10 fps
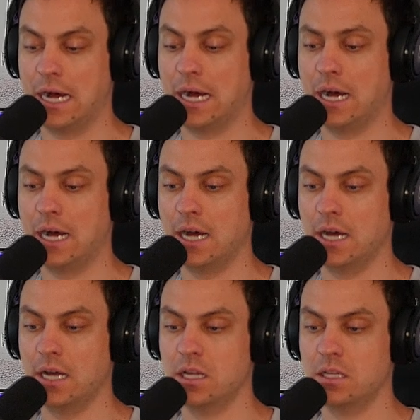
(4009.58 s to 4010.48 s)

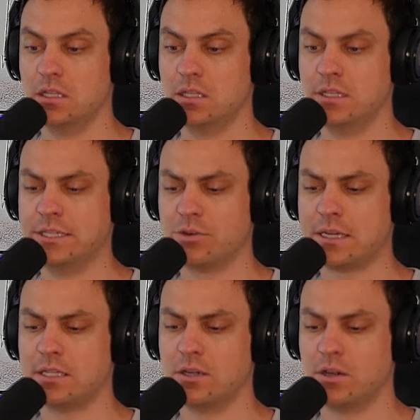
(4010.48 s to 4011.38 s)
uh, he
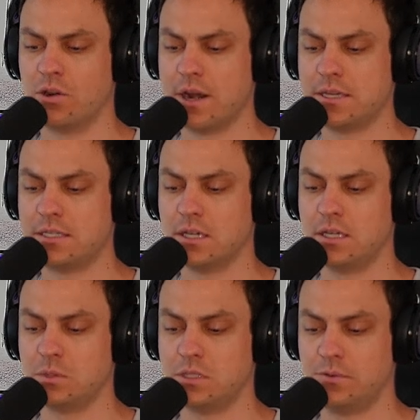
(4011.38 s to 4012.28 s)
directed
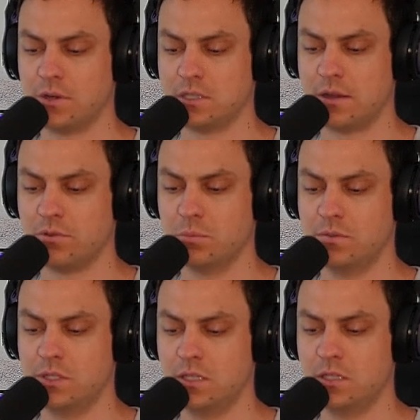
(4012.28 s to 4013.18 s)
Hereditary was his first ever
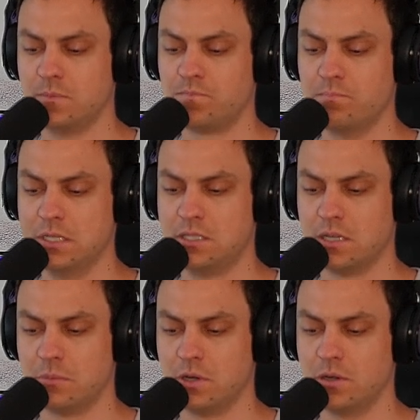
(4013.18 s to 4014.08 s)
movie.
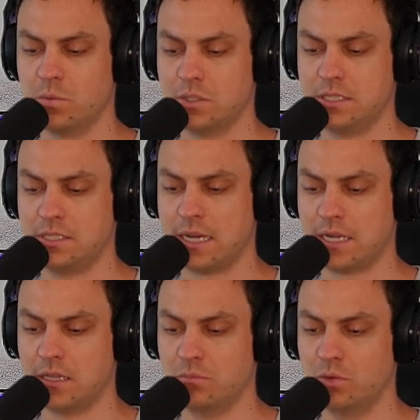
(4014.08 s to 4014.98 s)
Midsommar was his
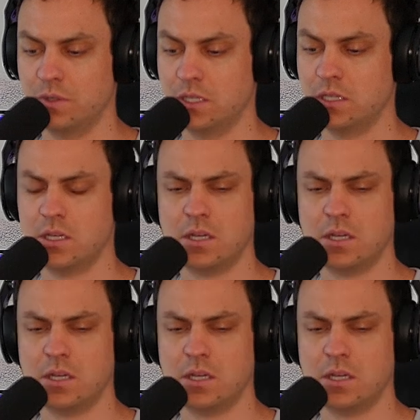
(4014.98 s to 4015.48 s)
second movie. Yeah.